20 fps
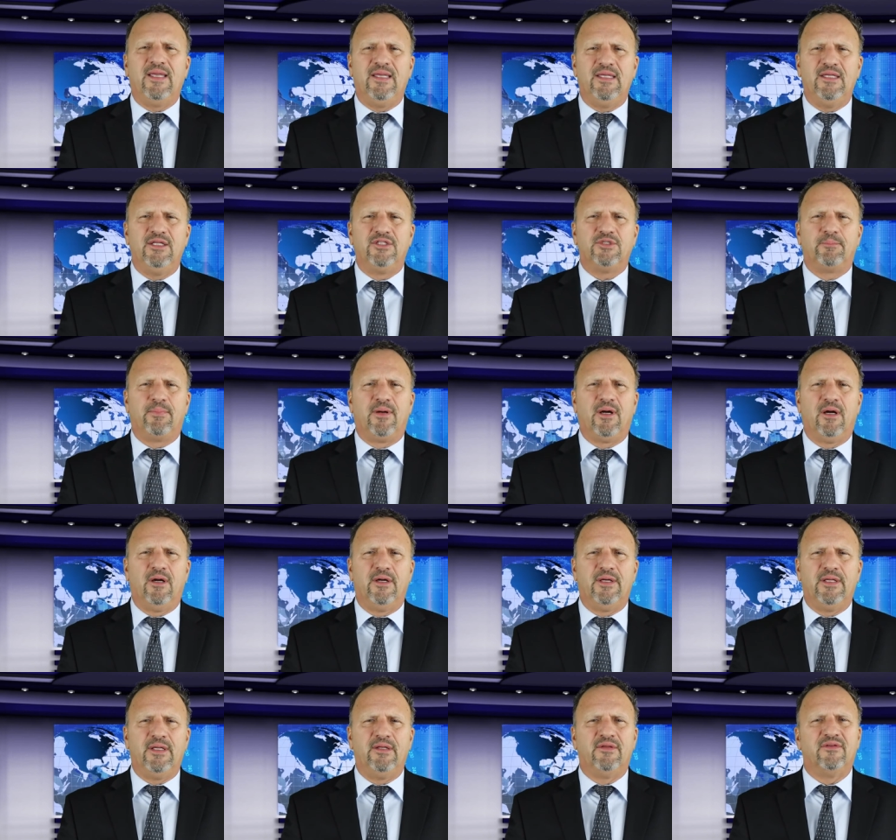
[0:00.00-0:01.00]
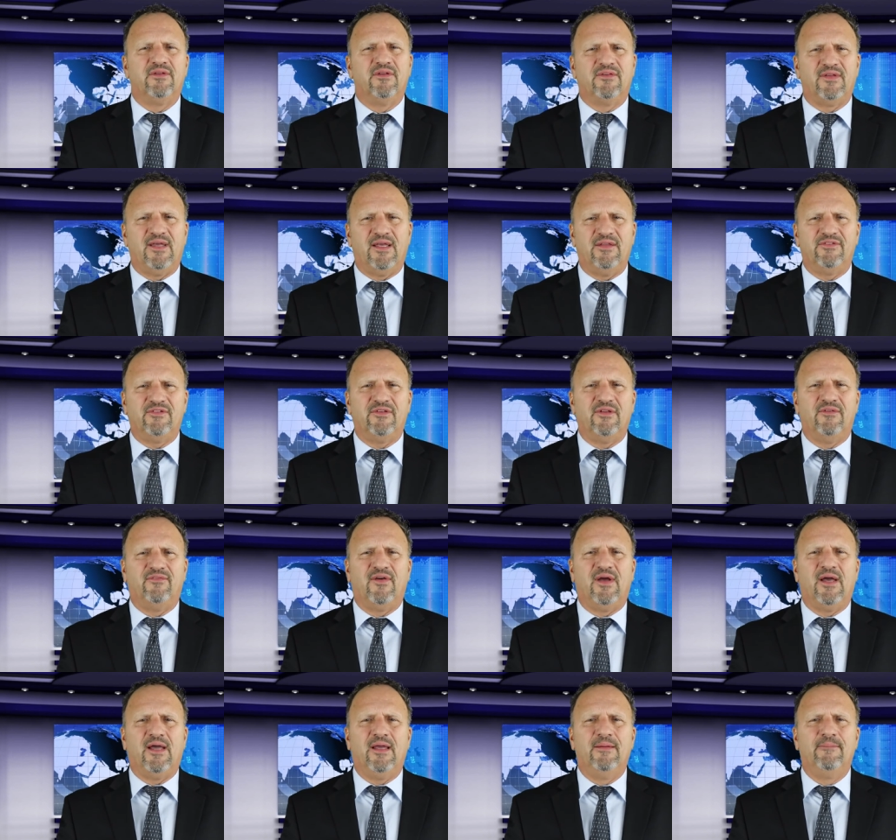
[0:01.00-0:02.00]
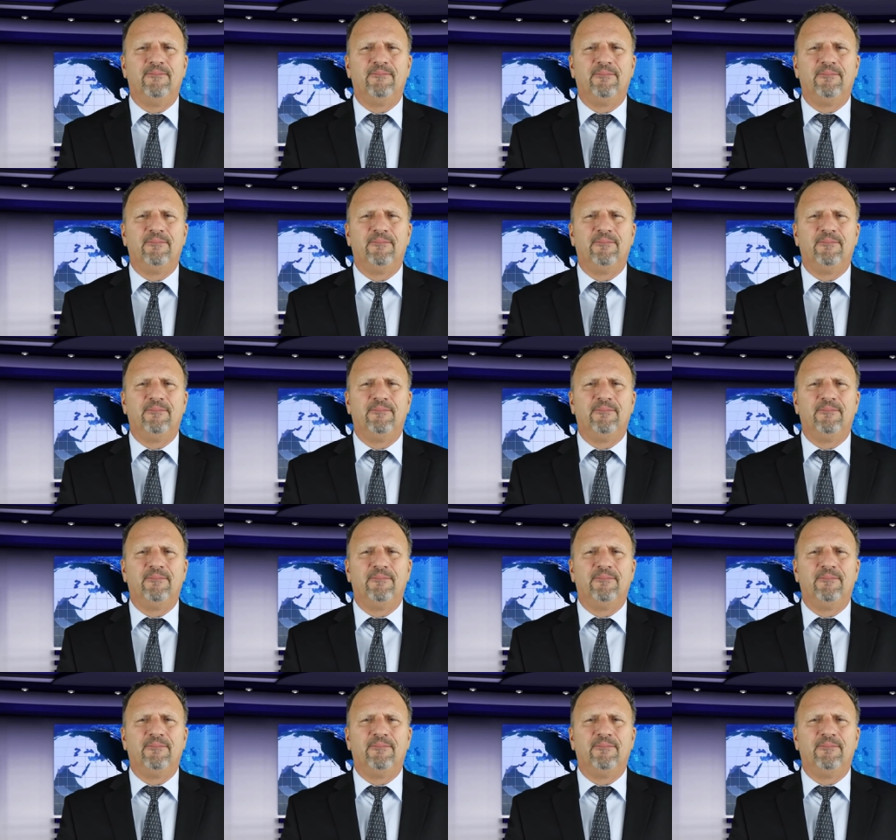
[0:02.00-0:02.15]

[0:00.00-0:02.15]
each party to testify.